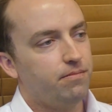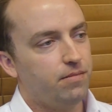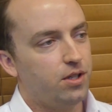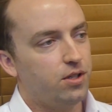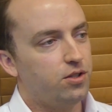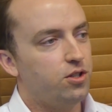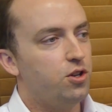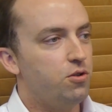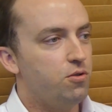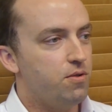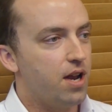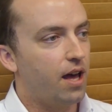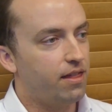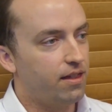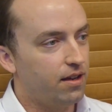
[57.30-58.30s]
is to do
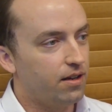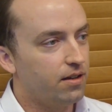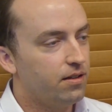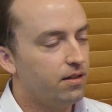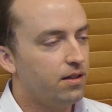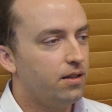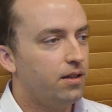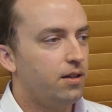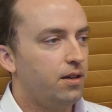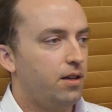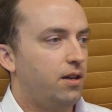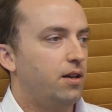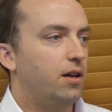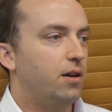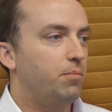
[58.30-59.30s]
nothing.
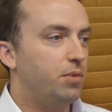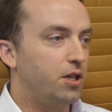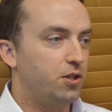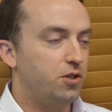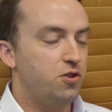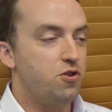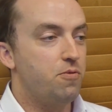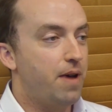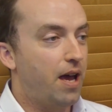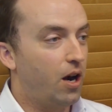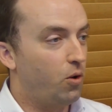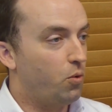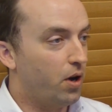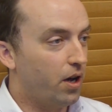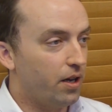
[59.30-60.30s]
Because no
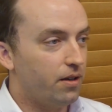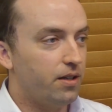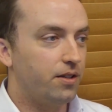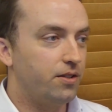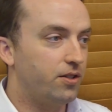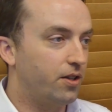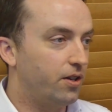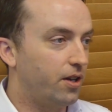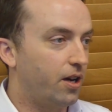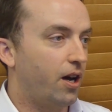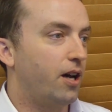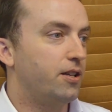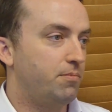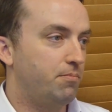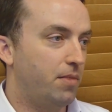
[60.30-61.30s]
matter what, it's going to
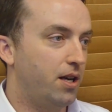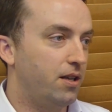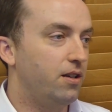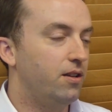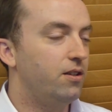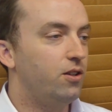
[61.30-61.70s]
cost money.